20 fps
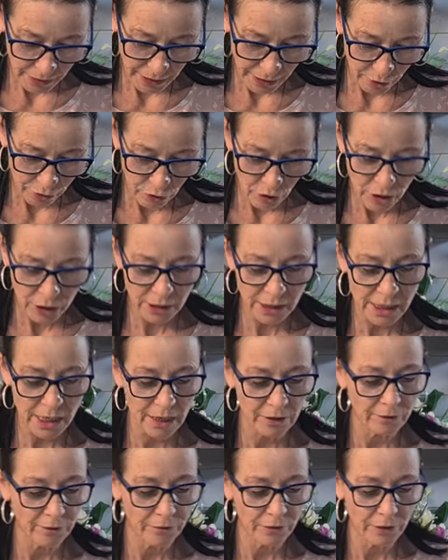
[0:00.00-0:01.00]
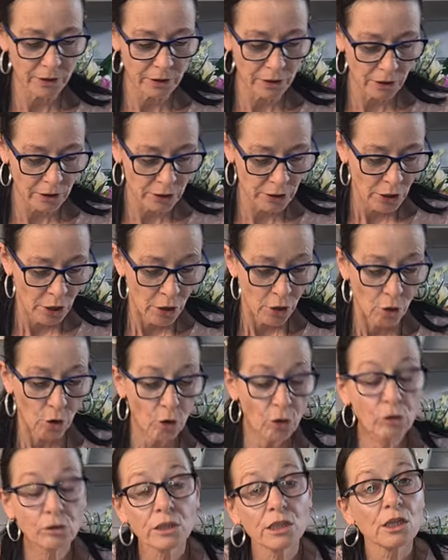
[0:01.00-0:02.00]
the crocodile fern,
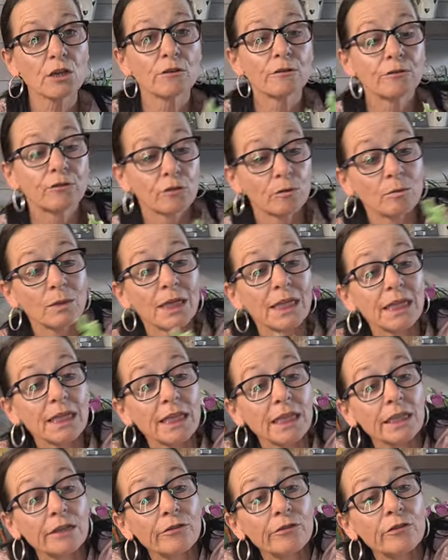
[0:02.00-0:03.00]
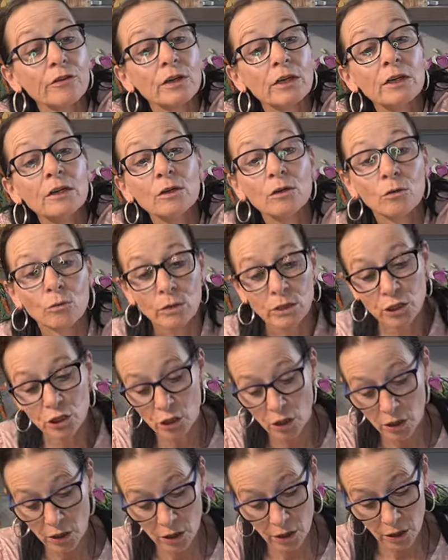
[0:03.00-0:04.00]
also from Leaf, which
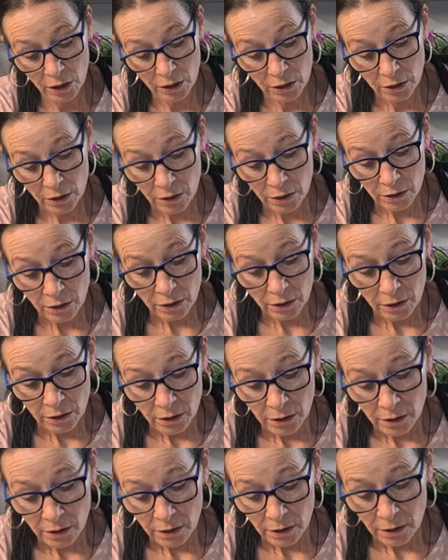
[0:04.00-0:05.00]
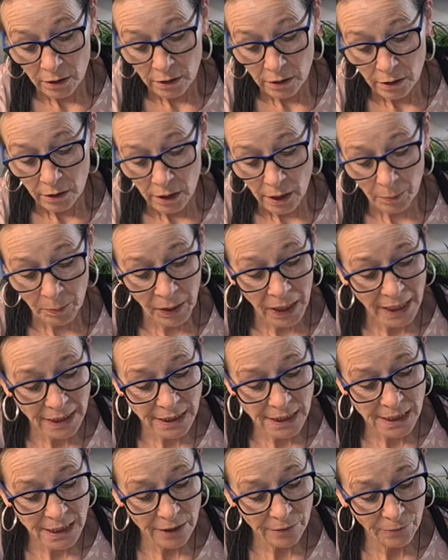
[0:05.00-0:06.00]
are a
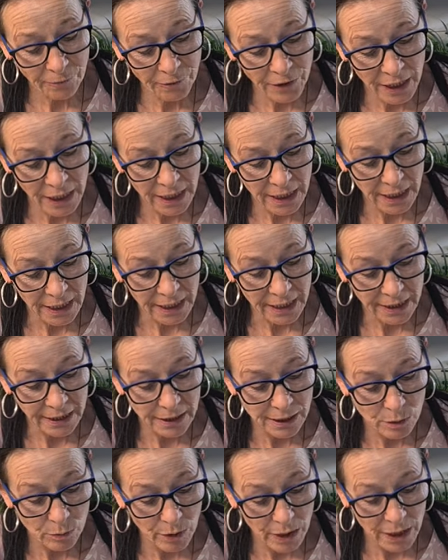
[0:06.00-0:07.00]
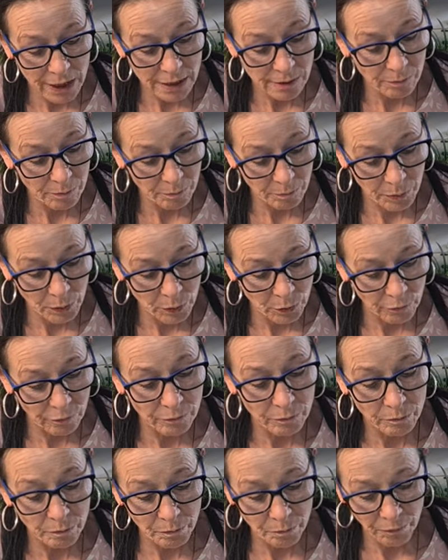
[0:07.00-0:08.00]
plastic feeling as well, but
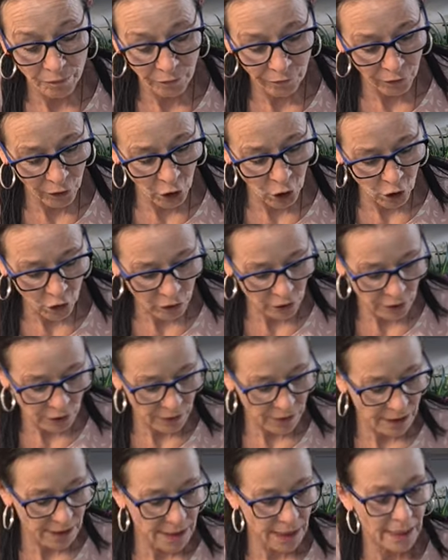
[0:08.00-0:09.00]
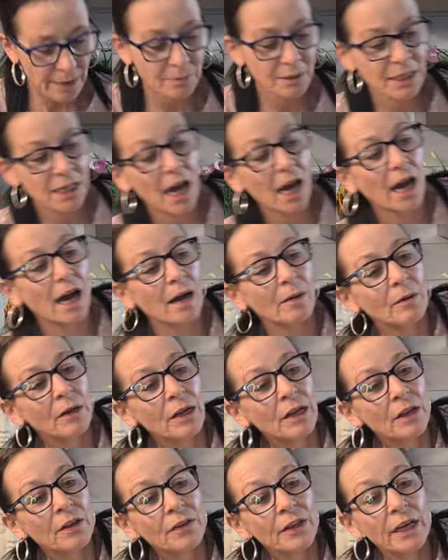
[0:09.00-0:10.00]
flocked at the same time.
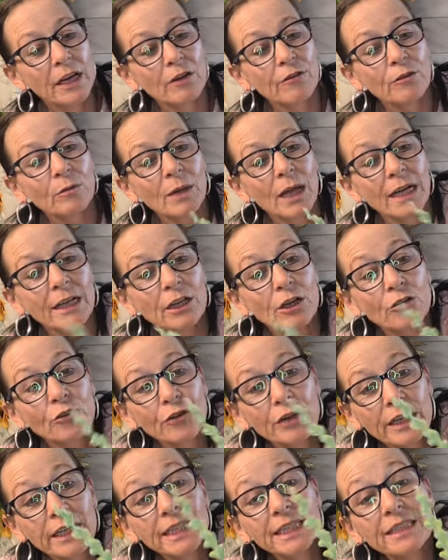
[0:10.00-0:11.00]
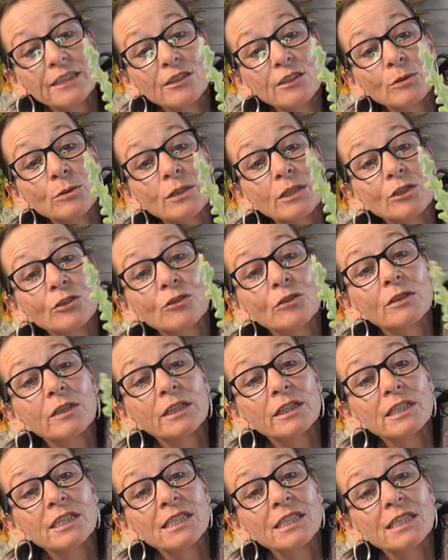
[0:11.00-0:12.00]
They go from like a green to
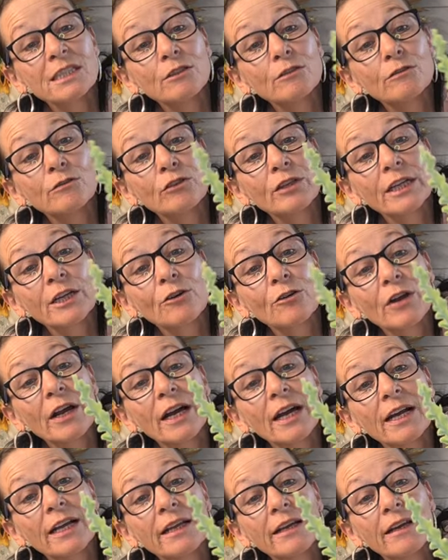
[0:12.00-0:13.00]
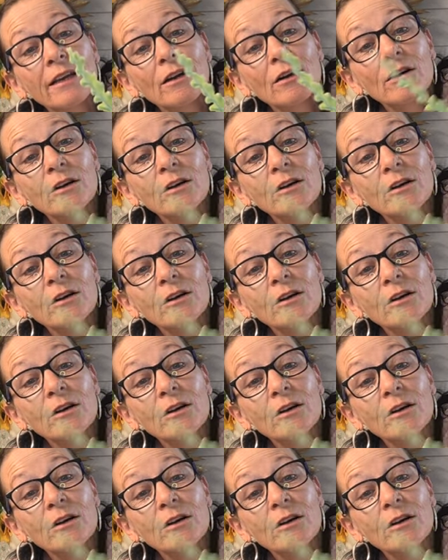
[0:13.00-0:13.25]
a silvery grey.